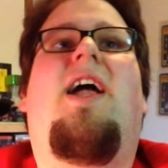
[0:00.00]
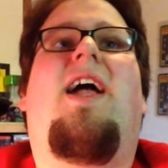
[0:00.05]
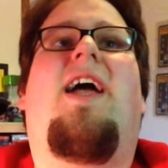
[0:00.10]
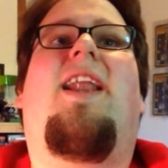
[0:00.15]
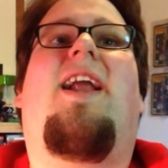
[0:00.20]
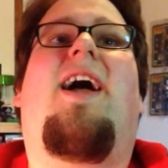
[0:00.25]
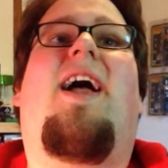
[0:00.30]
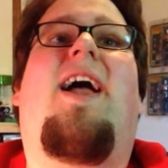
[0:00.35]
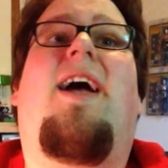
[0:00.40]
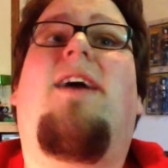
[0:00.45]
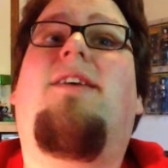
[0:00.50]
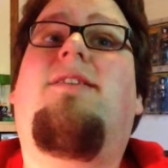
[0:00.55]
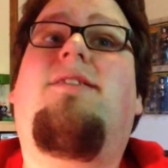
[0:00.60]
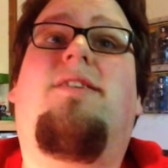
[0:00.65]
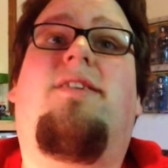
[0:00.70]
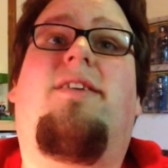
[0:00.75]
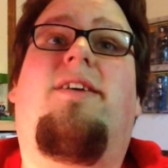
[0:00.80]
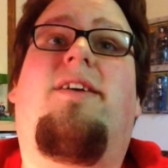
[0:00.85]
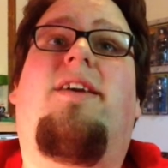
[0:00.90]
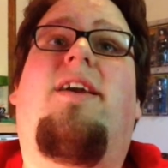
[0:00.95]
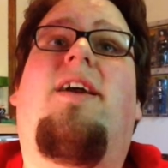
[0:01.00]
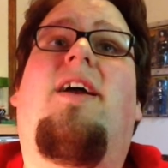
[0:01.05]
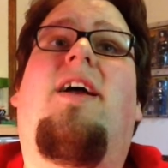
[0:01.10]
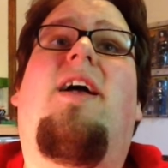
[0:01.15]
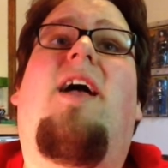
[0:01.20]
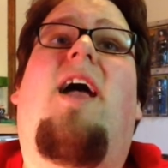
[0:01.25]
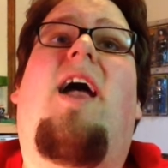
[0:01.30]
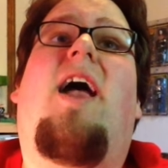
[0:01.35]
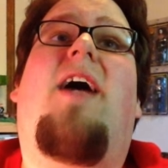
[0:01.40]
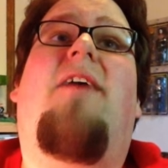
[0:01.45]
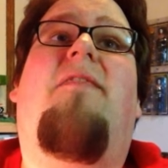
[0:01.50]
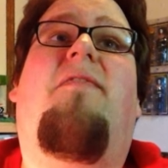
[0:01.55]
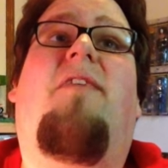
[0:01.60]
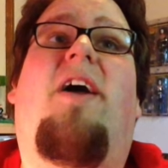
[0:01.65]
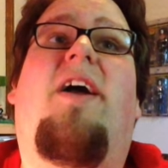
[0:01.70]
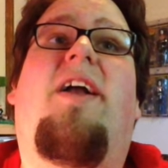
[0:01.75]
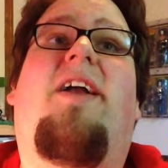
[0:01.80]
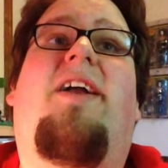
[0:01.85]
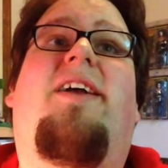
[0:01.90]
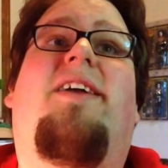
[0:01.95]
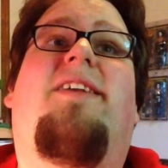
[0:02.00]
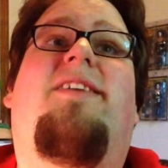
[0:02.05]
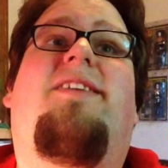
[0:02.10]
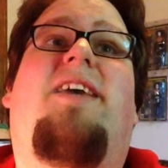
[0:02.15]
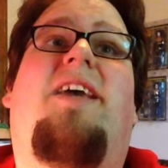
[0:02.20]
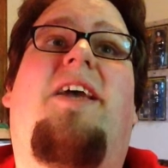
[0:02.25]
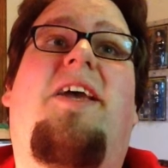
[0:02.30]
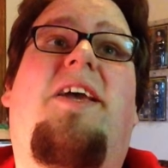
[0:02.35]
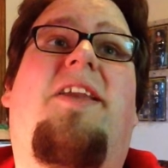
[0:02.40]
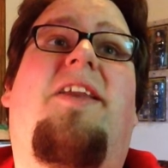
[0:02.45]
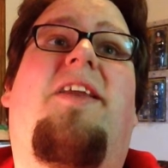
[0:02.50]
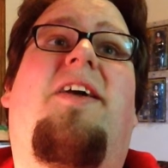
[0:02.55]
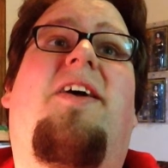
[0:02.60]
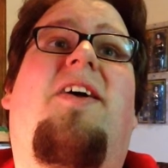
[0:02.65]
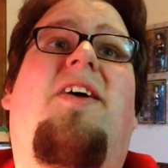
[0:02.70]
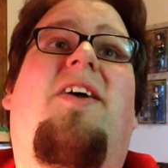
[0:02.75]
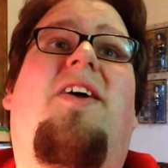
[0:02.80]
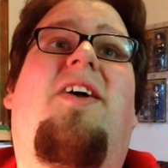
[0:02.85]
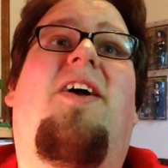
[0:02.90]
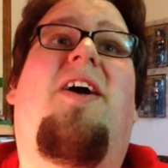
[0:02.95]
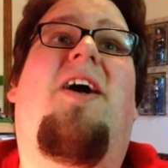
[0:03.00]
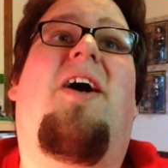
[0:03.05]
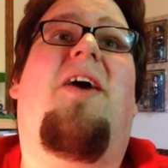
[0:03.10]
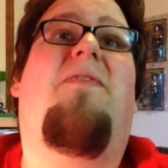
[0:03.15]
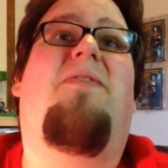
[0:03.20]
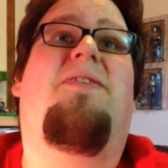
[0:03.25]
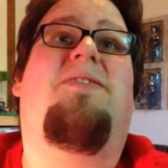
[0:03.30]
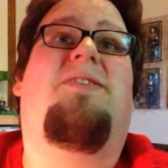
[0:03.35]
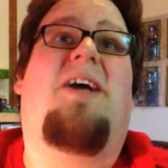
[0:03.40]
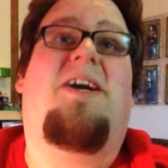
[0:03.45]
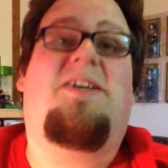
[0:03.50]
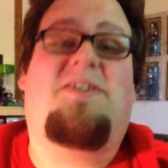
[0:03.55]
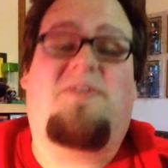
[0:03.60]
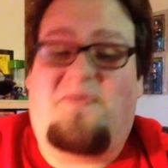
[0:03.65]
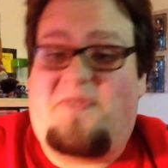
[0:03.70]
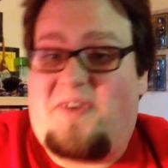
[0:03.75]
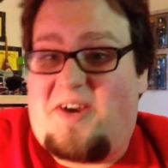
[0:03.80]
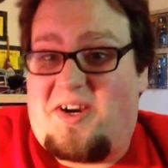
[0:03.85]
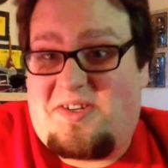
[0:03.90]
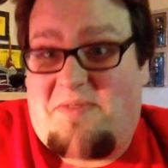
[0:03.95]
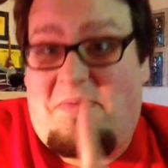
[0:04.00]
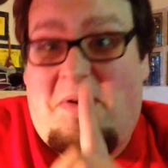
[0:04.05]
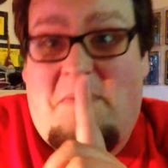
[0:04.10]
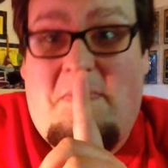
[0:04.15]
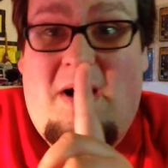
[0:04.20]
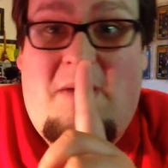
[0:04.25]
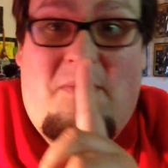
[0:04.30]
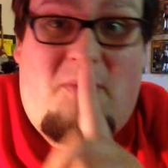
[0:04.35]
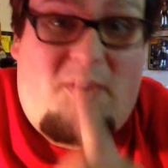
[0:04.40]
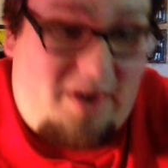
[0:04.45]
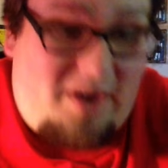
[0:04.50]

And I actually have like 10 of his action figures. I'm going to pop